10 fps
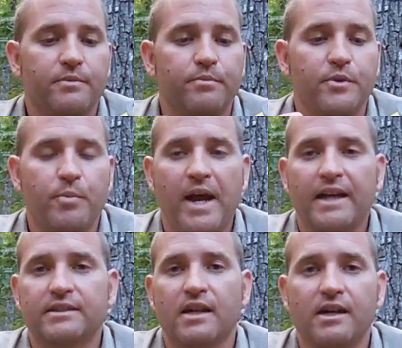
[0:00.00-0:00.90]
The pack
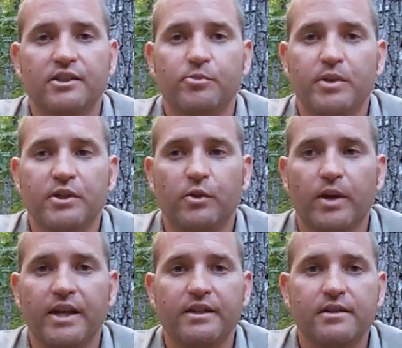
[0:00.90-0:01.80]
size has been
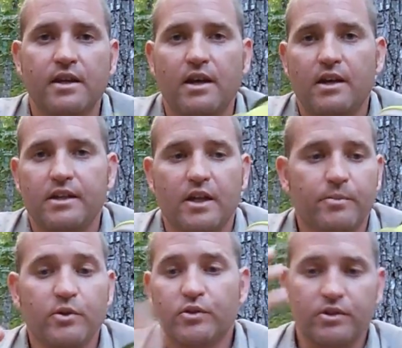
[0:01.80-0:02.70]
great. I'm
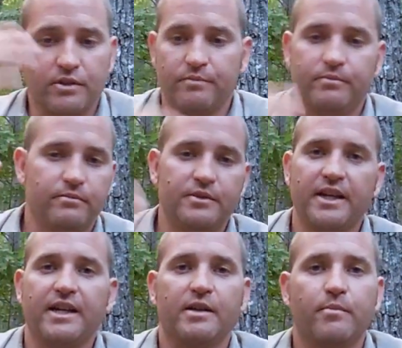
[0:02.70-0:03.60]
used to
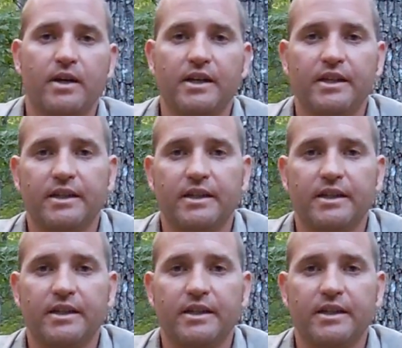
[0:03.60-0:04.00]
digging in my